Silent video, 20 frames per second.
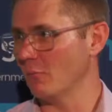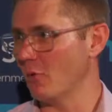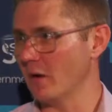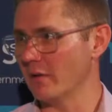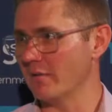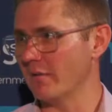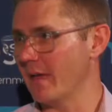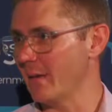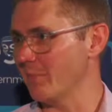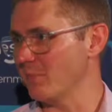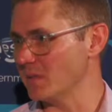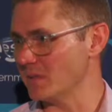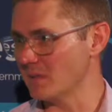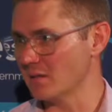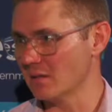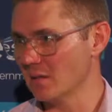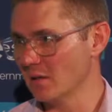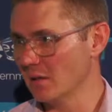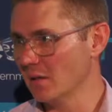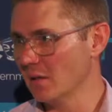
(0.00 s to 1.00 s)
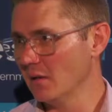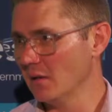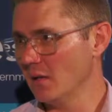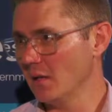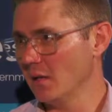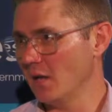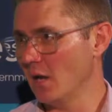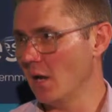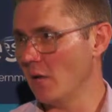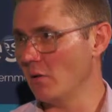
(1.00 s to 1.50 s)
of them's,
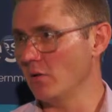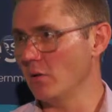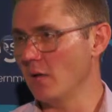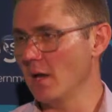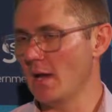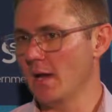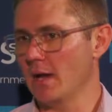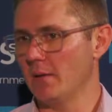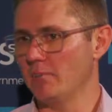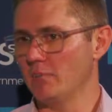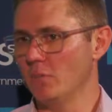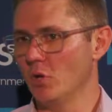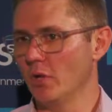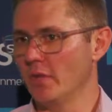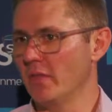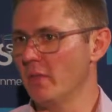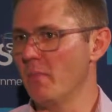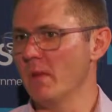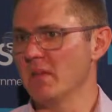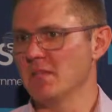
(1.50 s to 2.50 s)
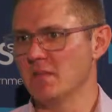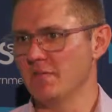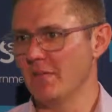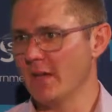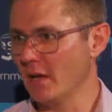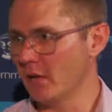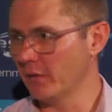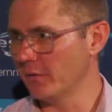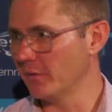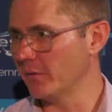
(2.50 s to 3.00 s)
not in the best of
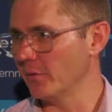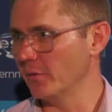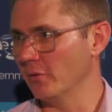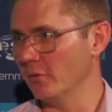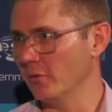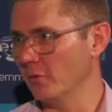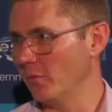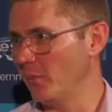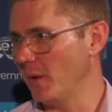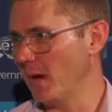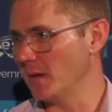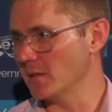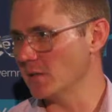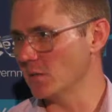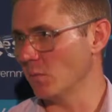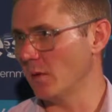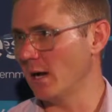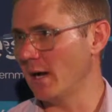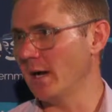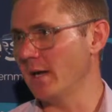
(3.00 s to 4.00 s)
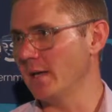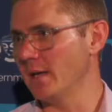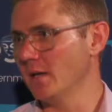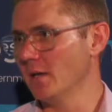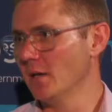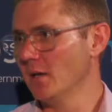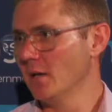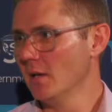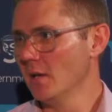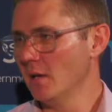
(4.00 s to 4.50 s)
health or passed
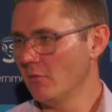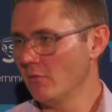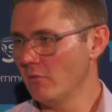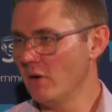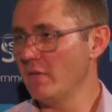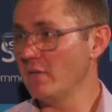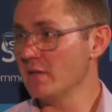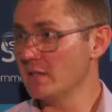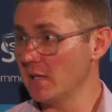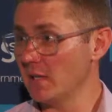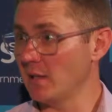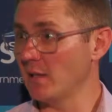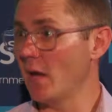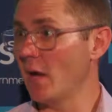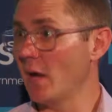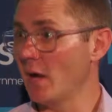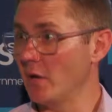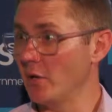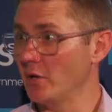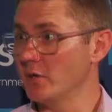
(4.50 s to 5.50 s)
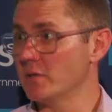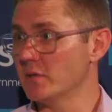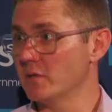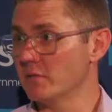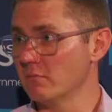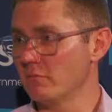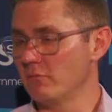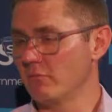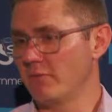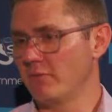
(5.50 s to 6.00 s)
away? Revisiting those
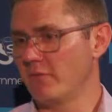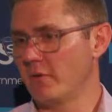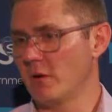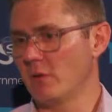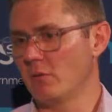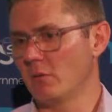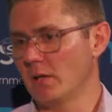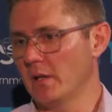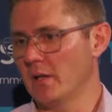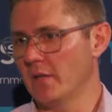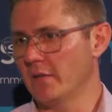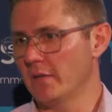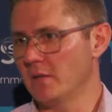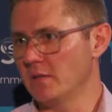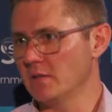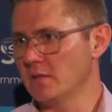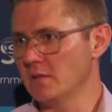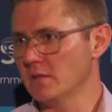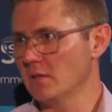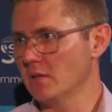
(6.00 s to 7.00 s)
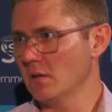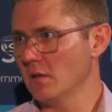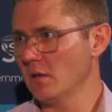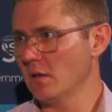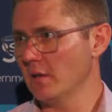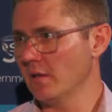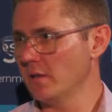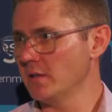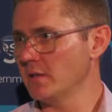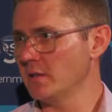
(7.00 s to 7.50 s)
frequently, I think's
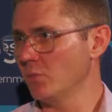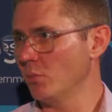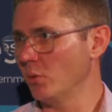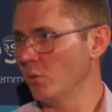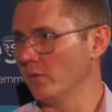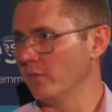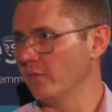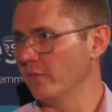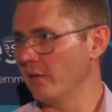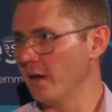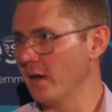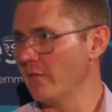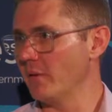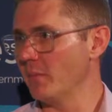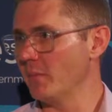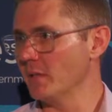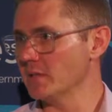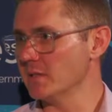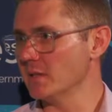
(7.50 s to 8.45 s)
important for every business